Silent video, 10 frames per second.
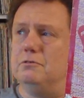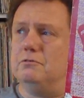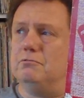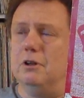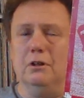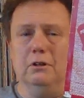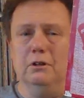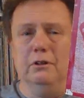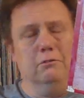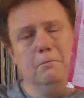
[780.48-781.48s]
struggle
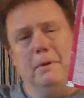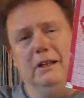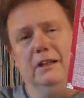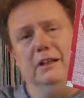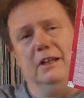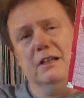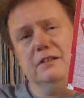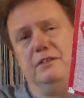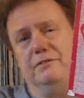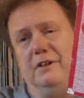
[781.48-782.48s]
and a rebellion
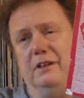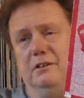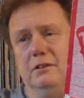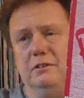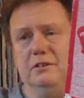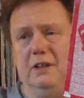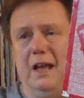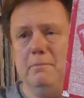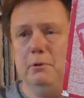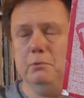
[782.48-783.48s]
against the fact that
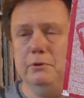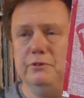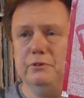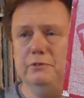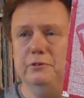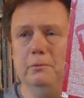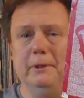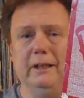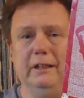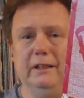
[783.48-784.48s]
ABBA was sort of
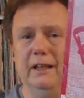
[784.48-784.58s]
dominating the